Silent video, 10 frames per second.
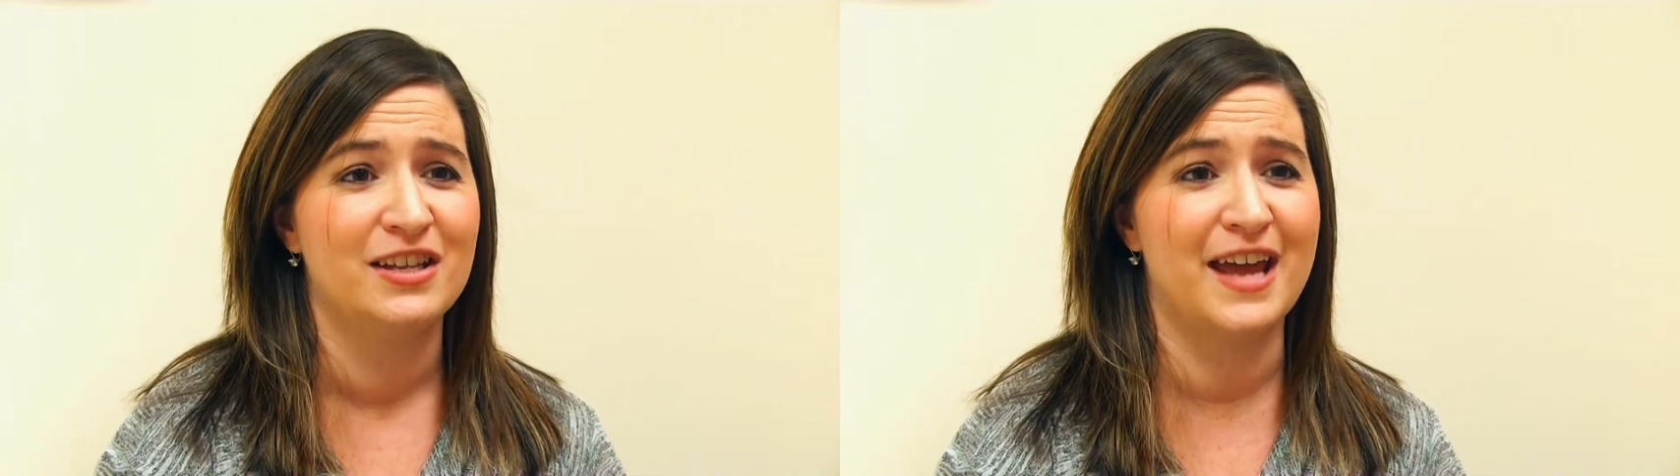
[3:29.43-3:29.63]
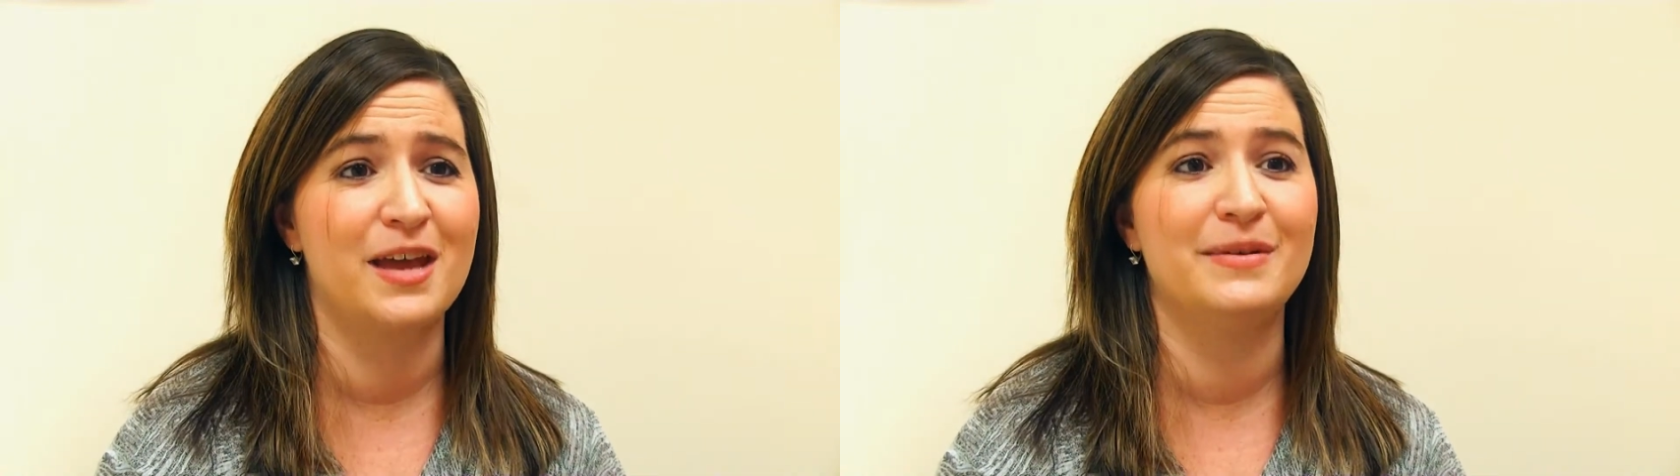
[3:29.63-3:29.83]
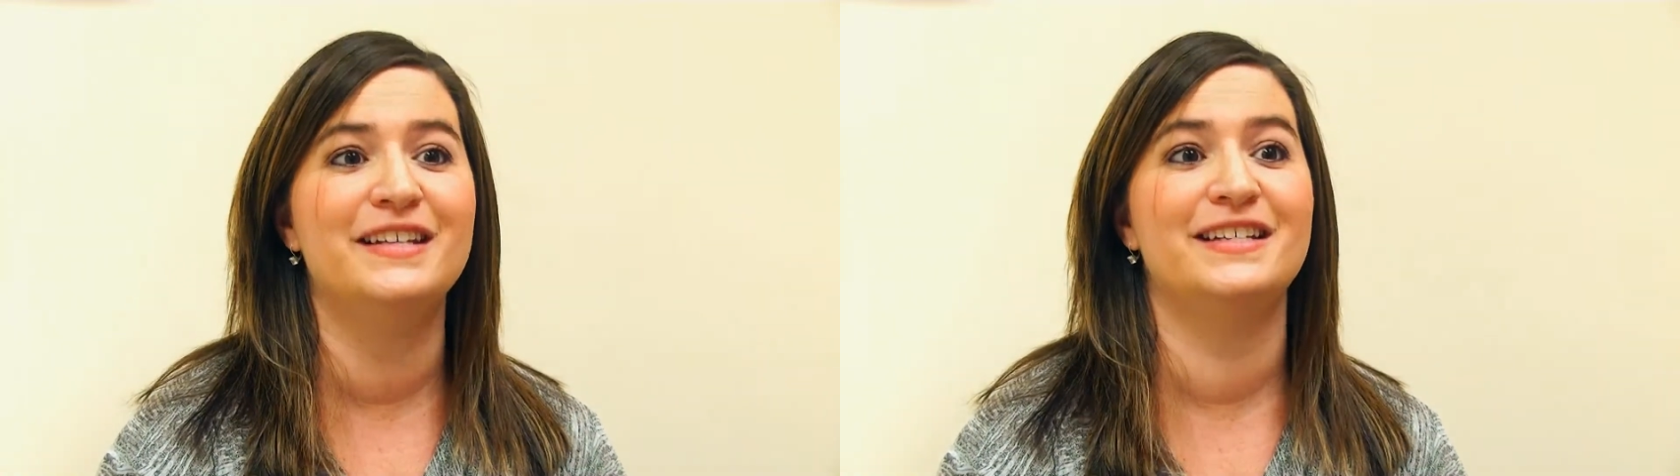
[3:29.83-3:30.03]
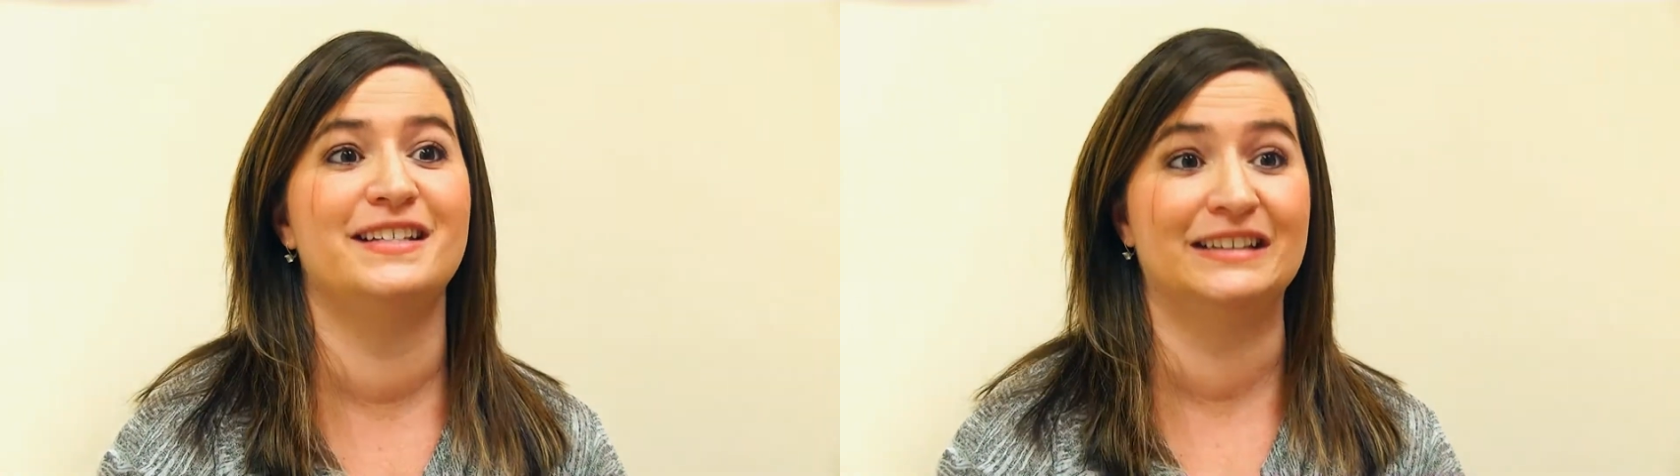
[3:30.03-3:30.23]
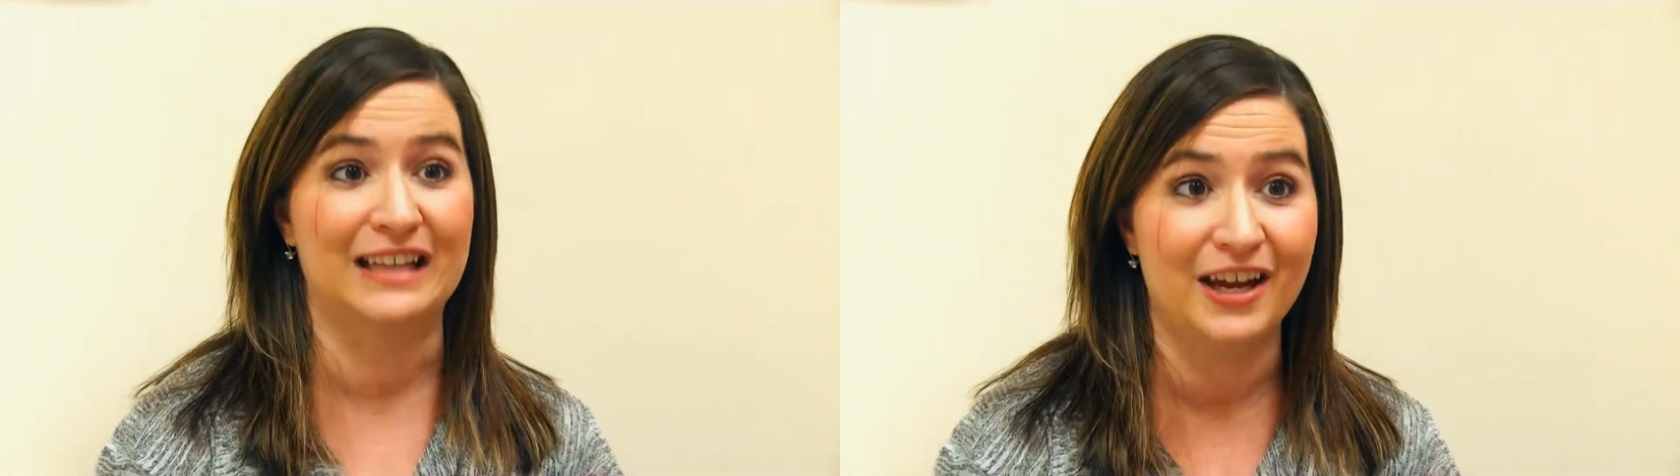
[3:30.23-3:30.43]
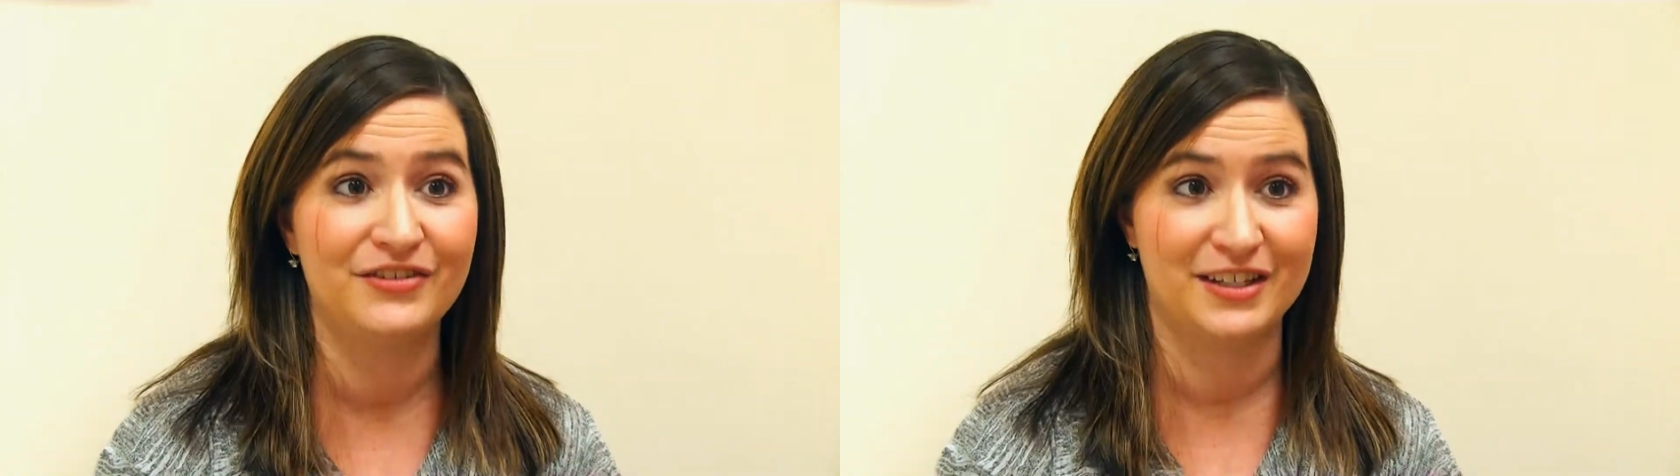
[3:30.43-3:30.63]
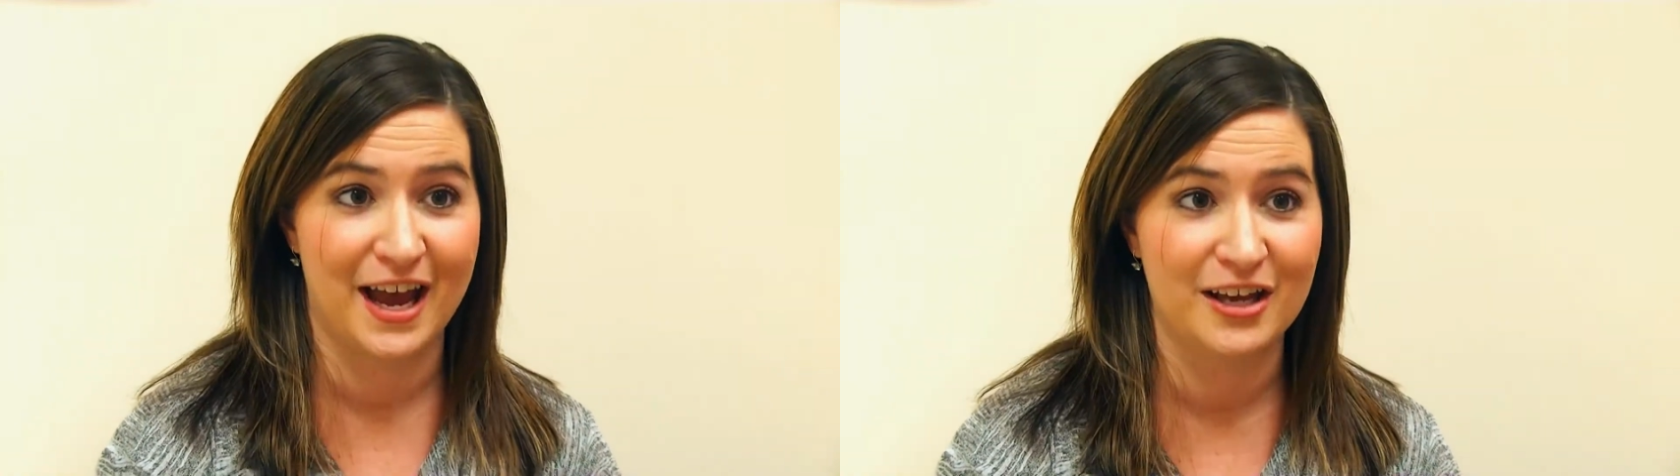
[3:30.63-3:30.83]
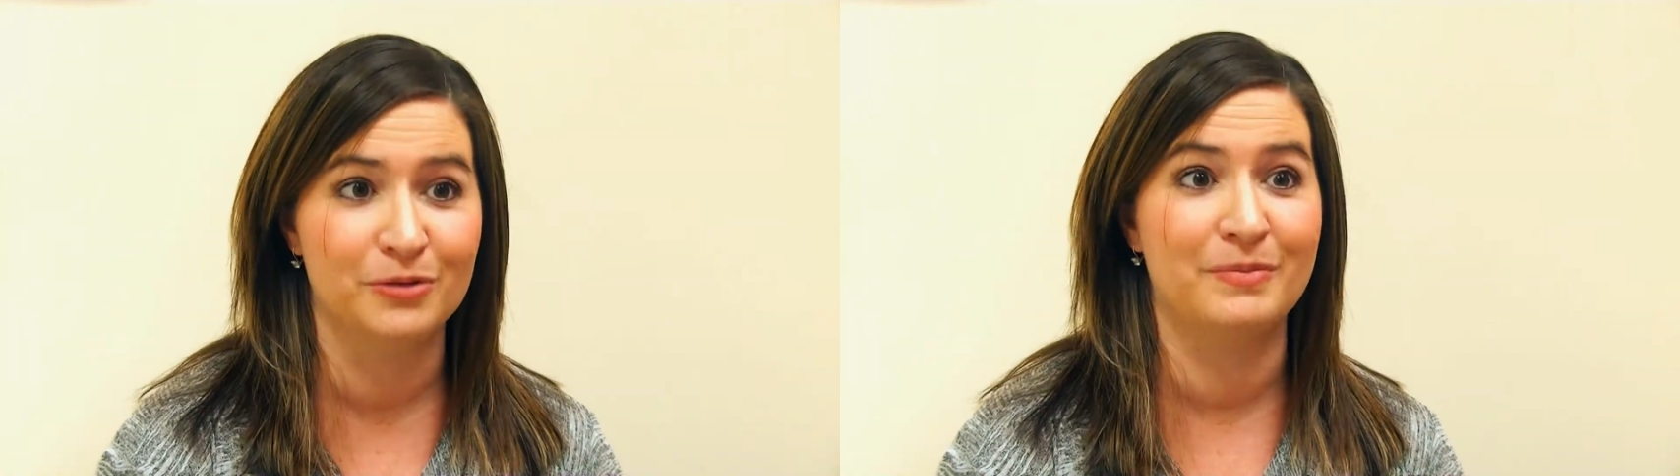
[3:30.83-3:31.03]
Diabetes is a
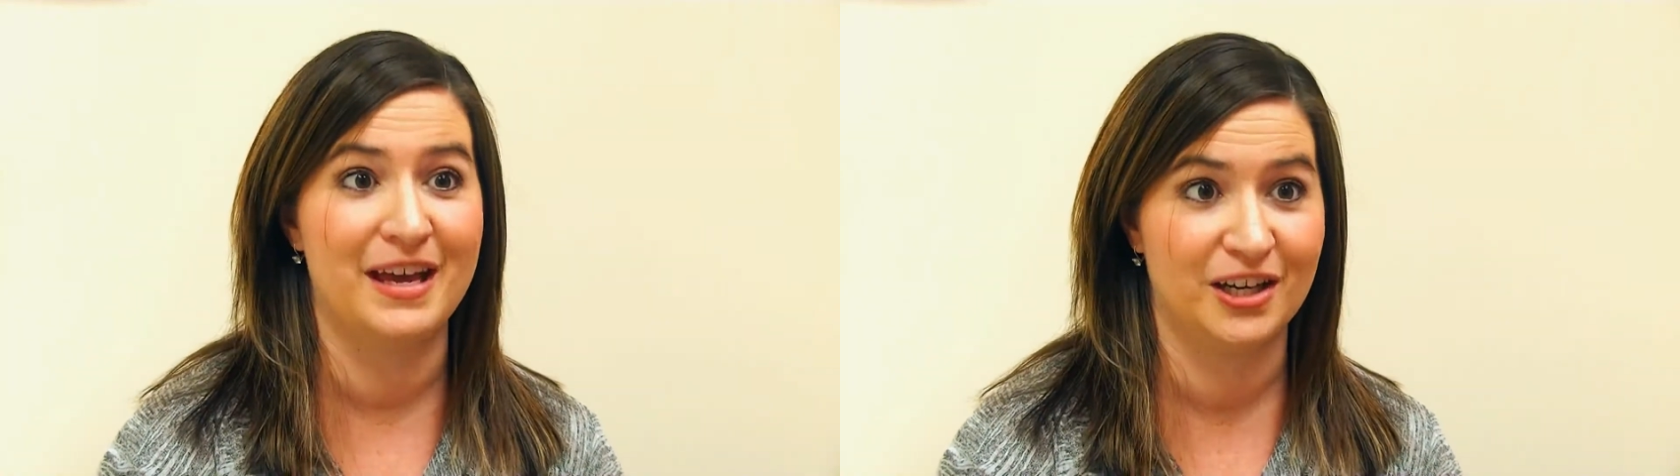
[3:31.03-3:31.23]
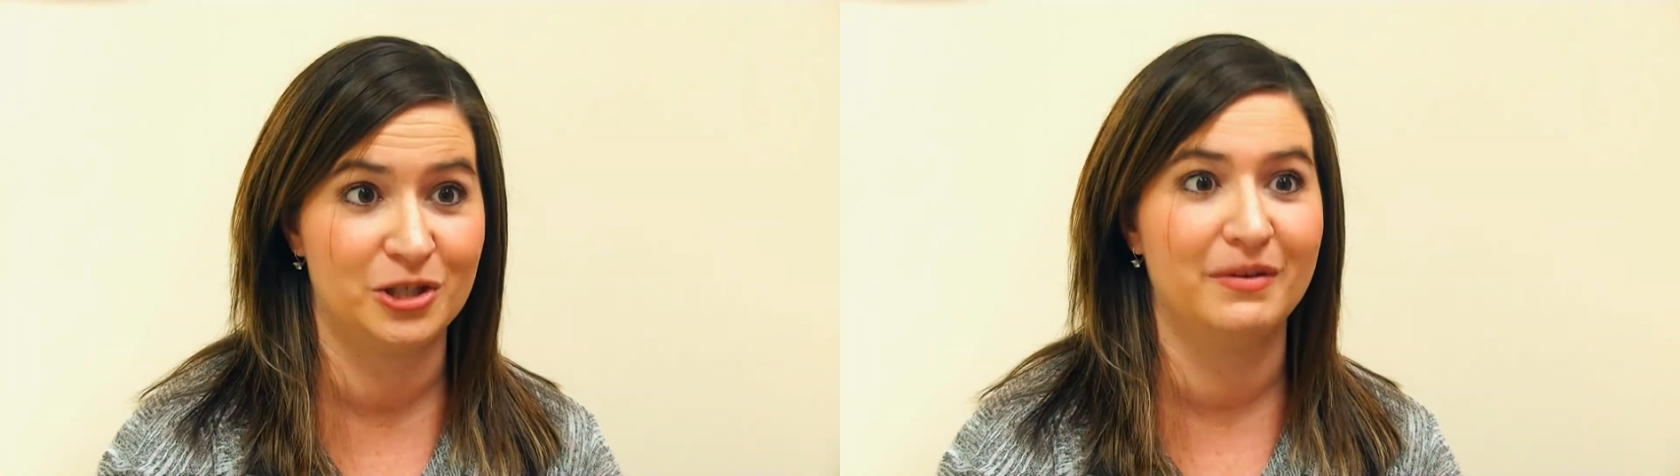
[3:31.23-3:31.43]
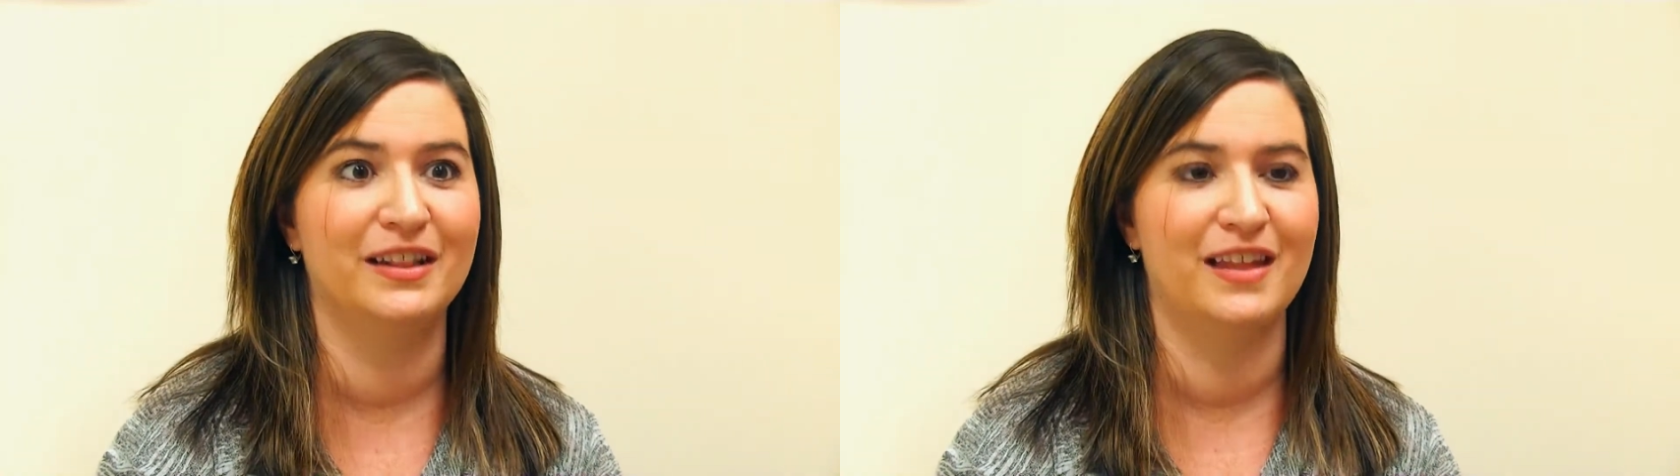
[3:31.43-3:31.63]
lifestyle management,